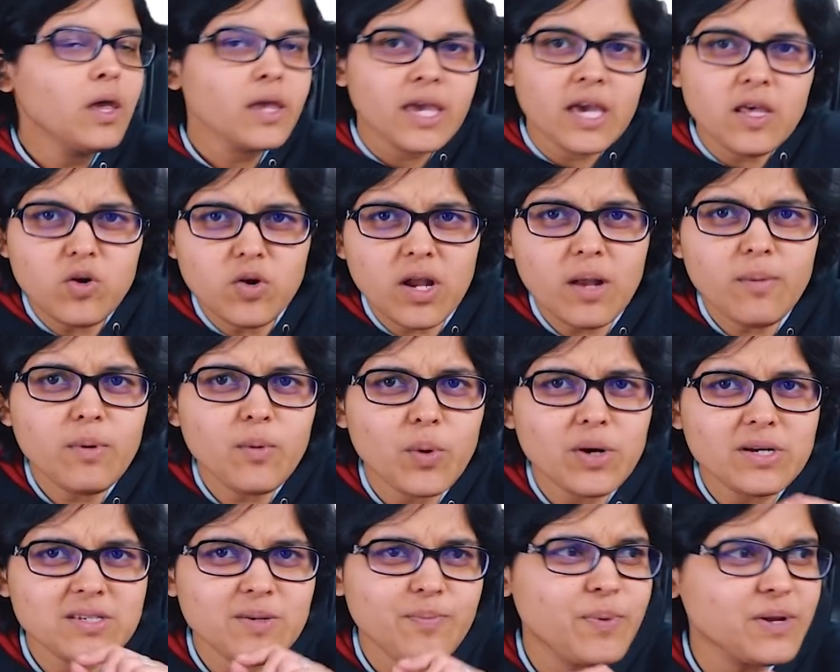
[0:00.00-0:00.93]
Can you tell me
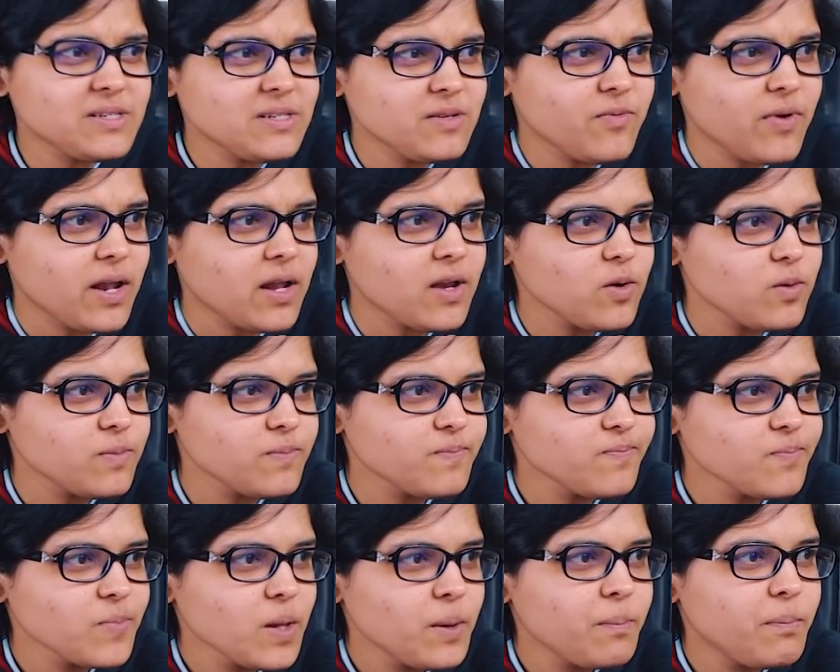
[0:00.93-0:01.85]
what is the present value?
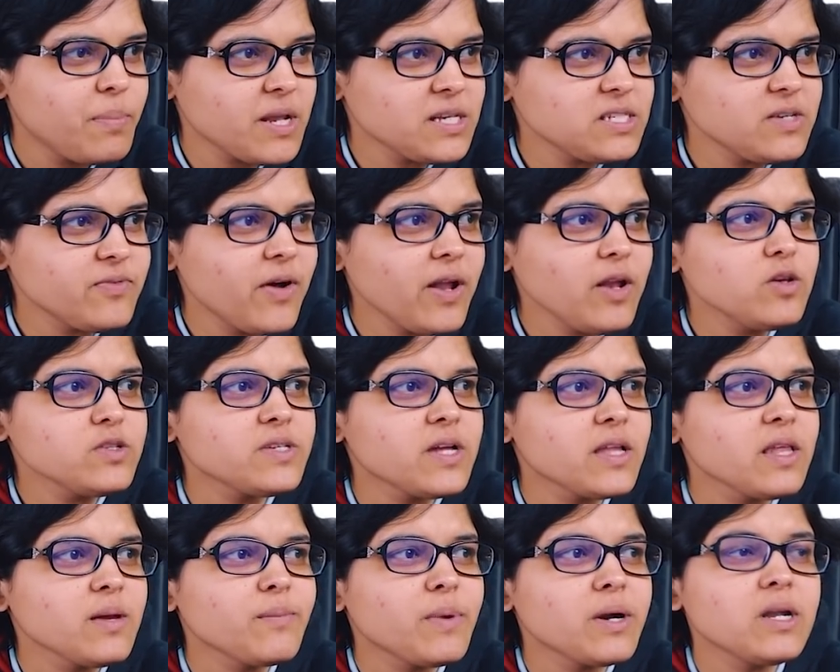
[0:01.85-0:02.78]
Present value is
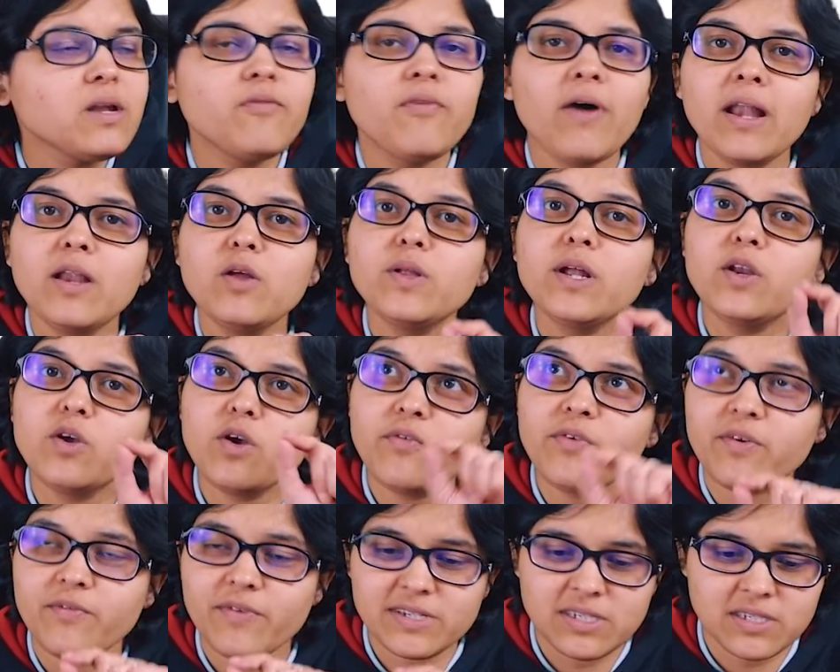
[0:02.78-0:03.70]
nothing but the value that you
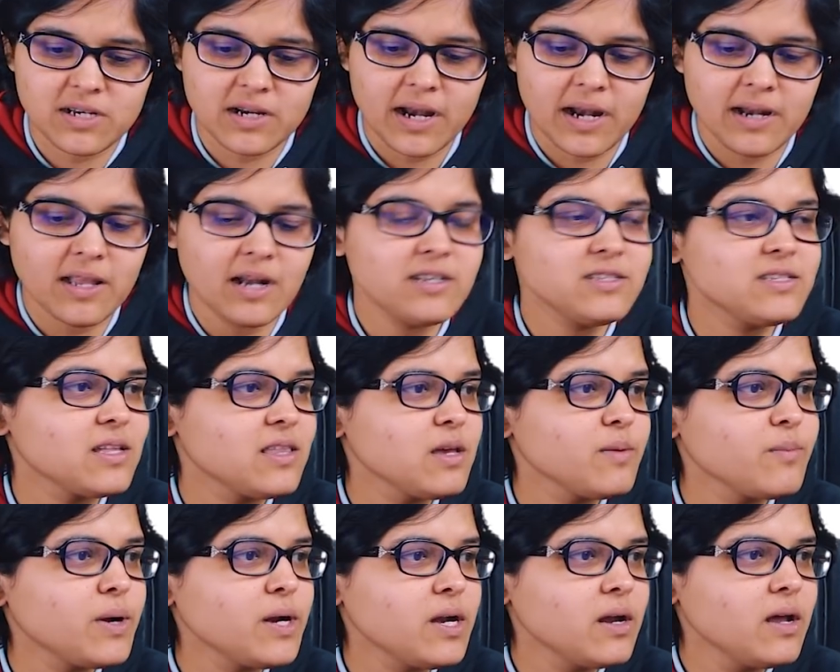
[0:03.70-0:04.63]
have invested, and that is
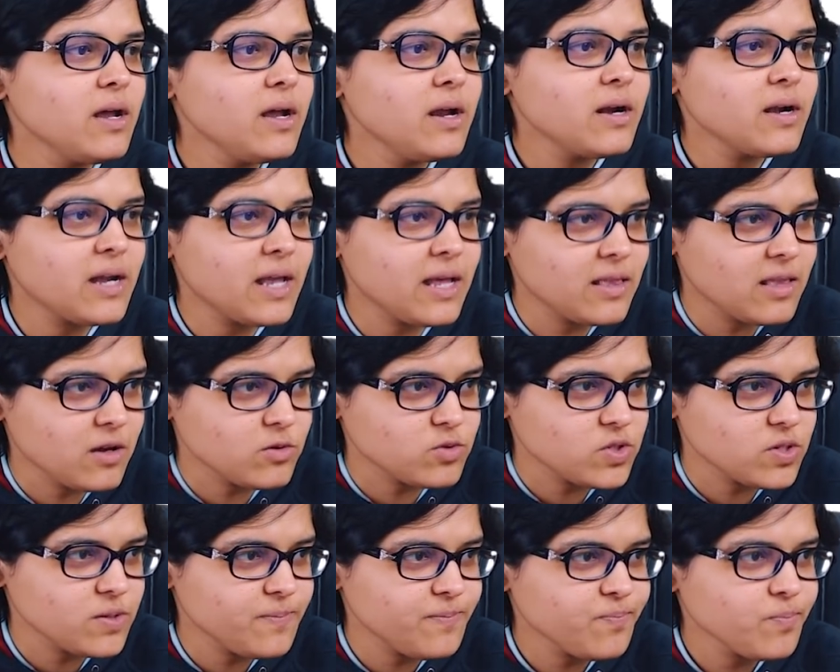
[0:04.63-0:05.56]
nothing but
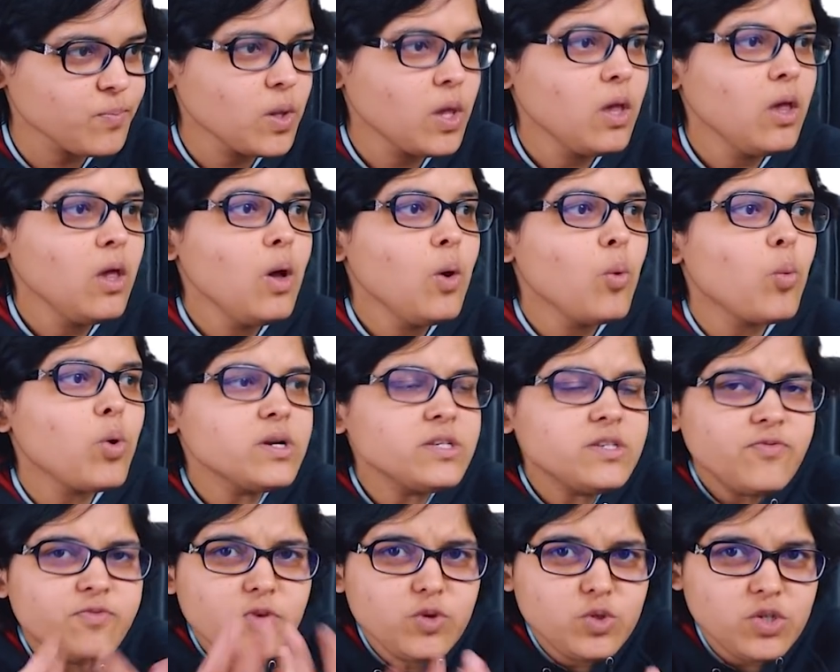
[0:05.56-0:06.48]
10,000. What is
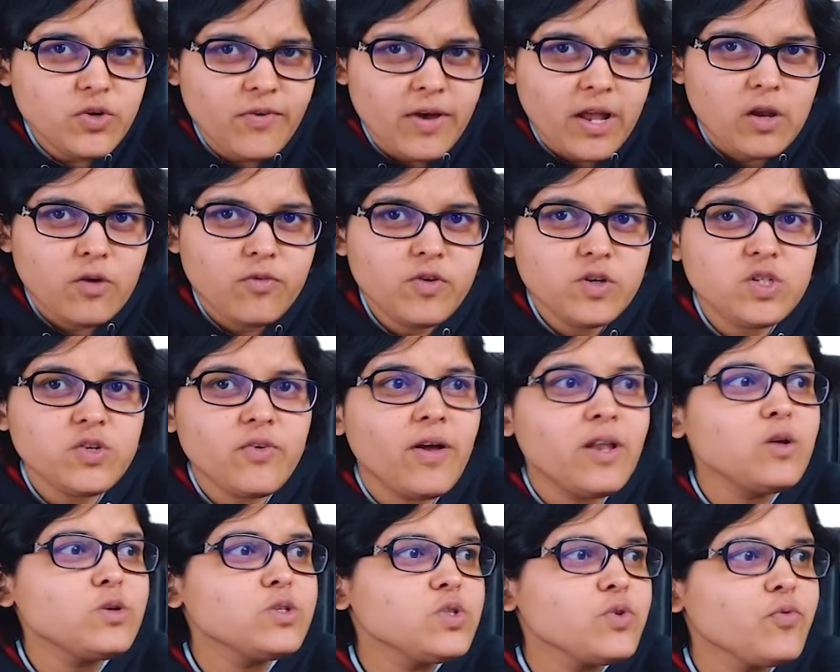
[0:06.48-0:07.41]
the future value? Future
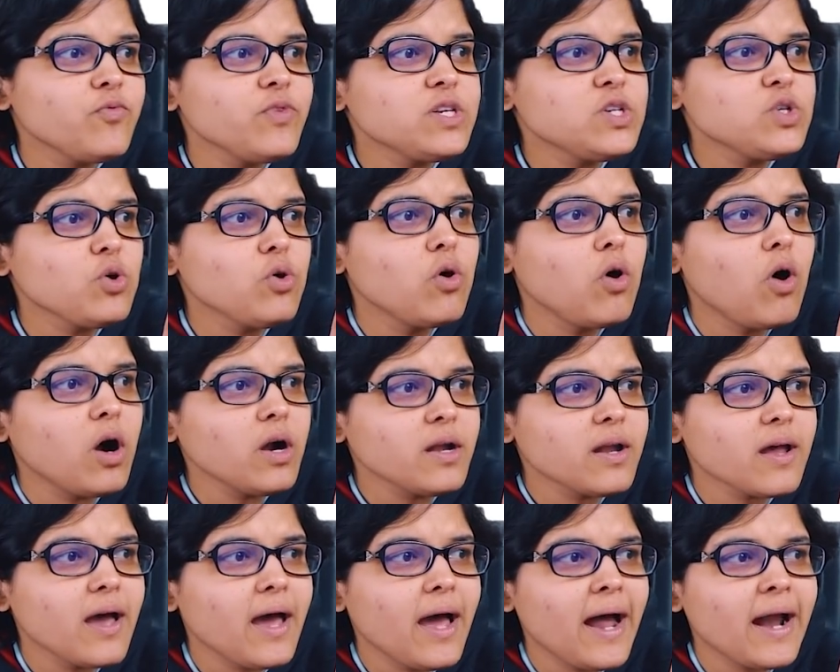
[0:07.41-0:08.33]
value is which you
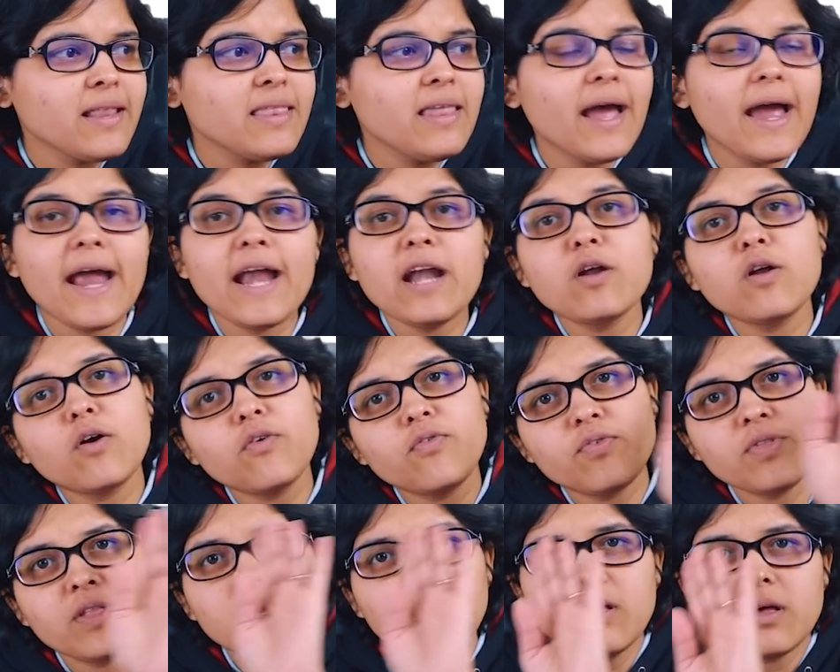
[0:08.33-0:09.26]
got at the end
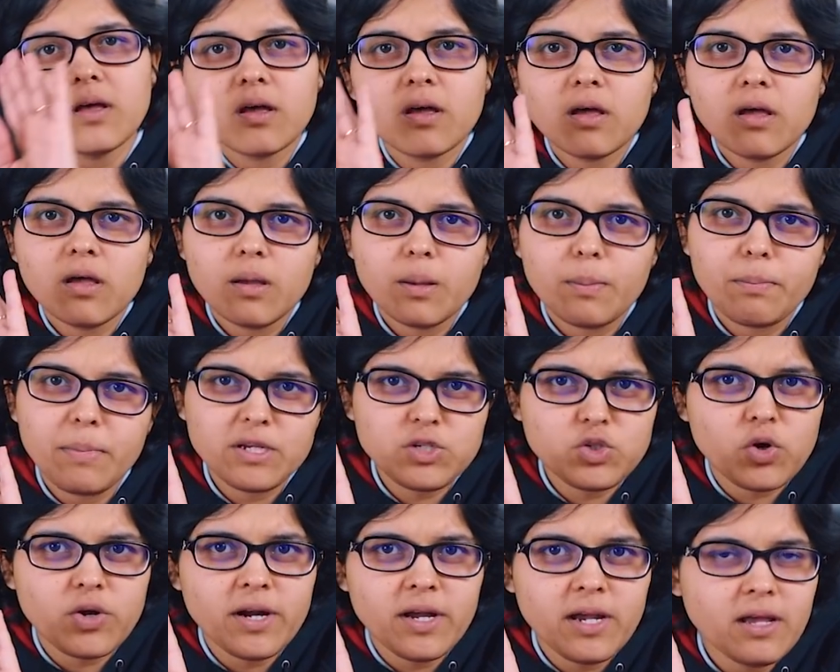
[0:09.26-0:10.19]
of the
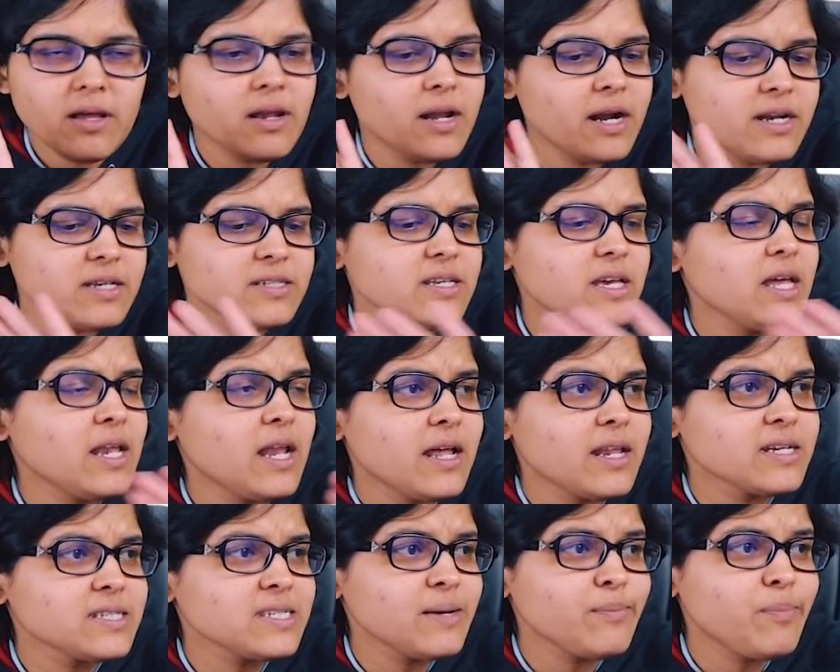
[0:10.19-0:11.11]
maturity. Let us say in
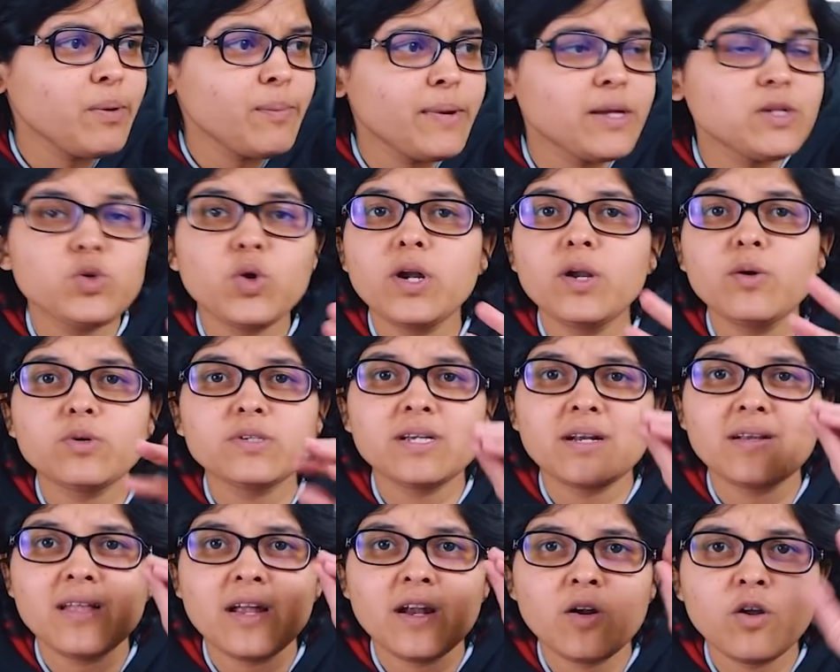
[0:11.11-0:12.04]
our example, maturity was
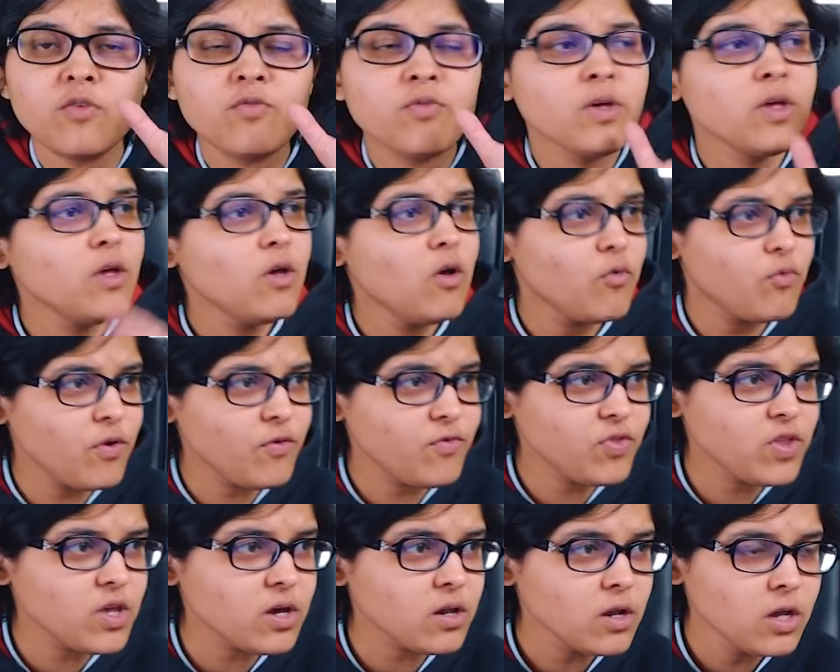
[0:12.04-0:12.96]
at the end of
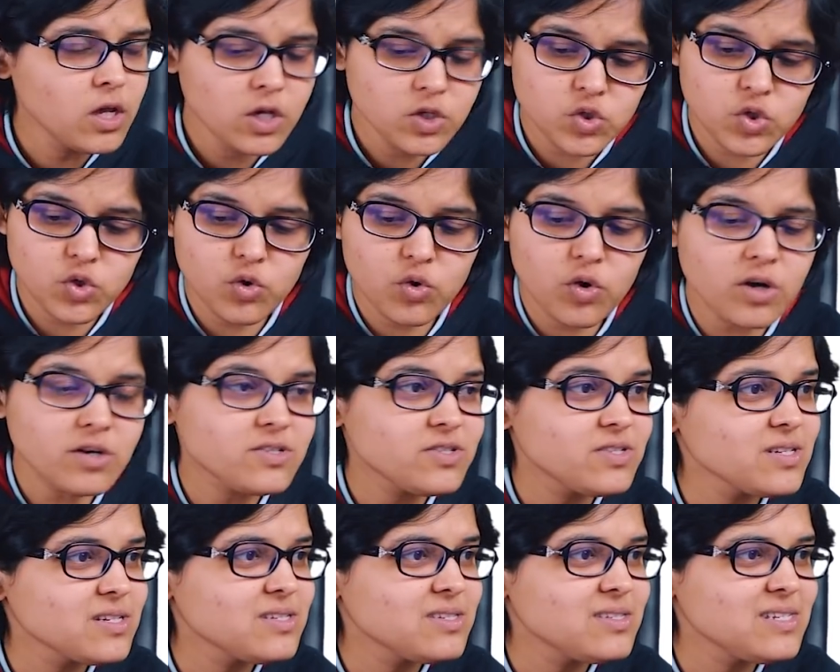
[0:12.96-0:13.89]
5th year. So you got
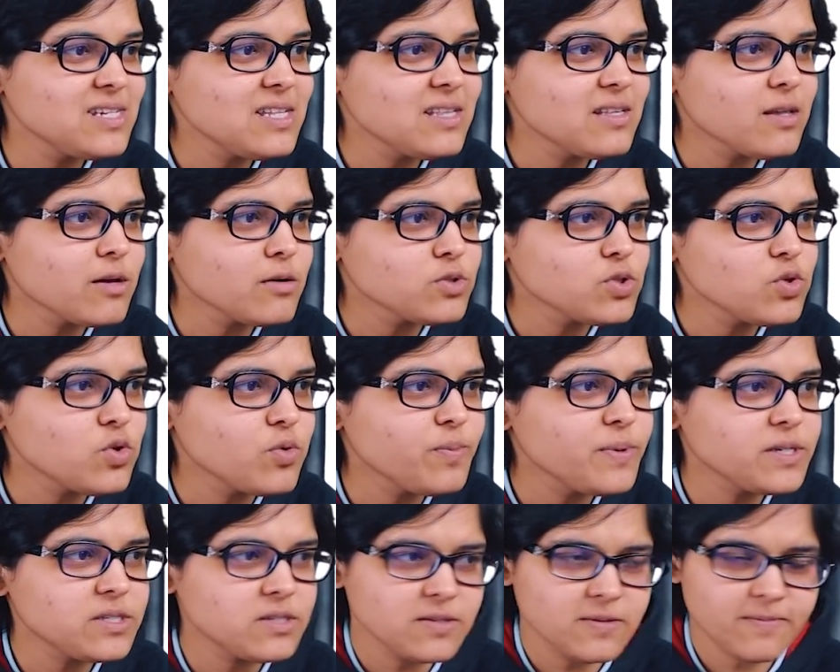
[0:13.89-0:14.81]
16,000
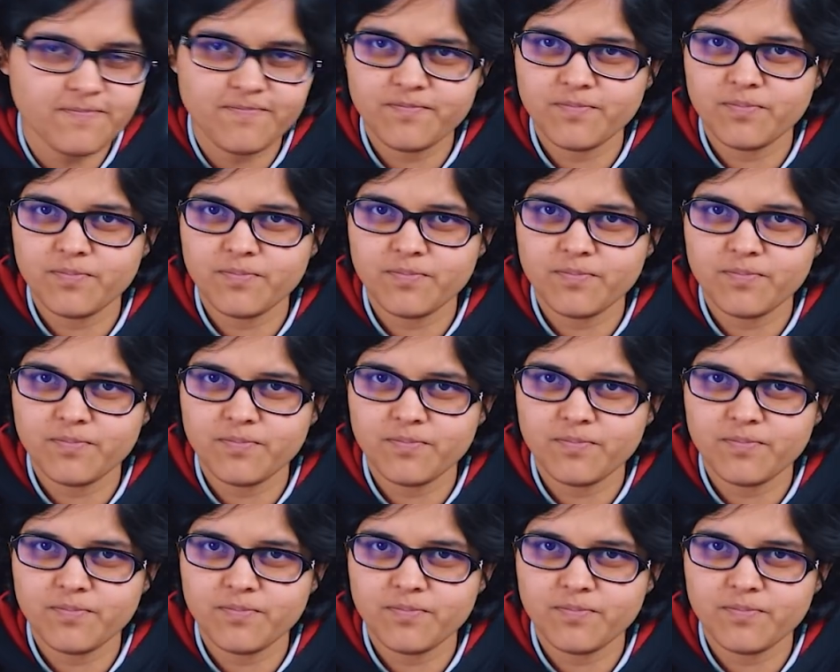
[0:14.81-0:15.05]
rupees.